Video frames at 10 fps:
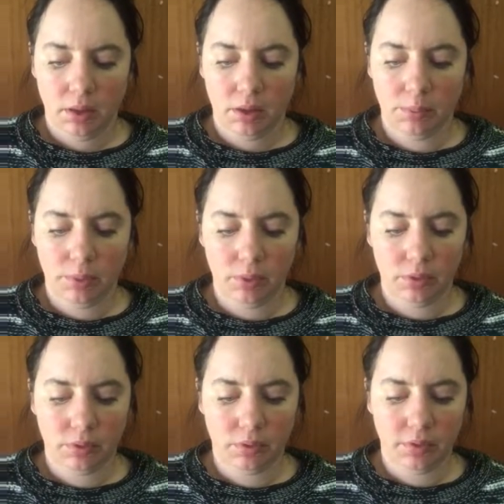The
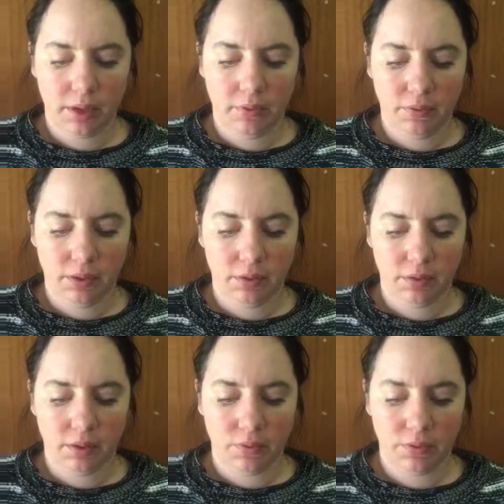importance of safety and
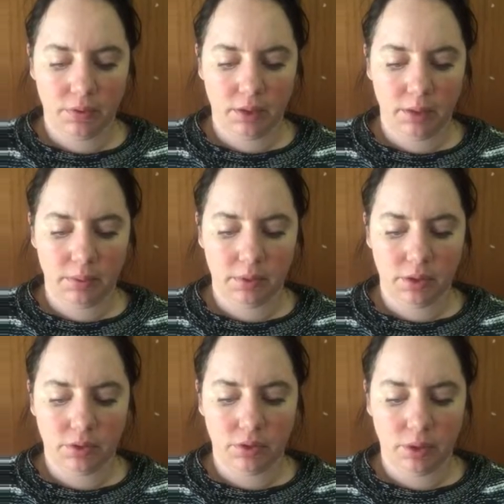self-esteem in
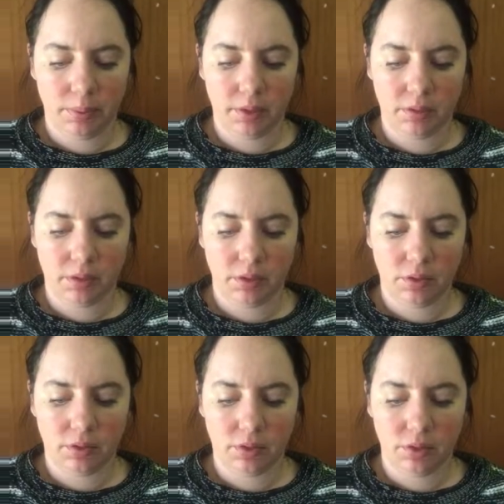such topics such
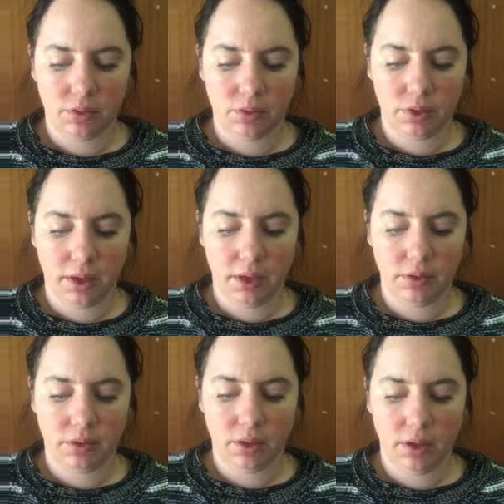as social
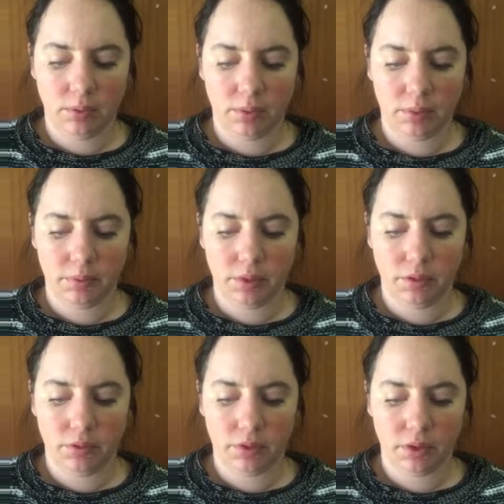change can help them
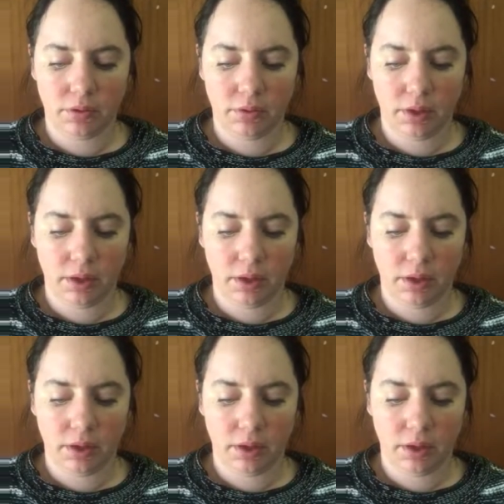self-address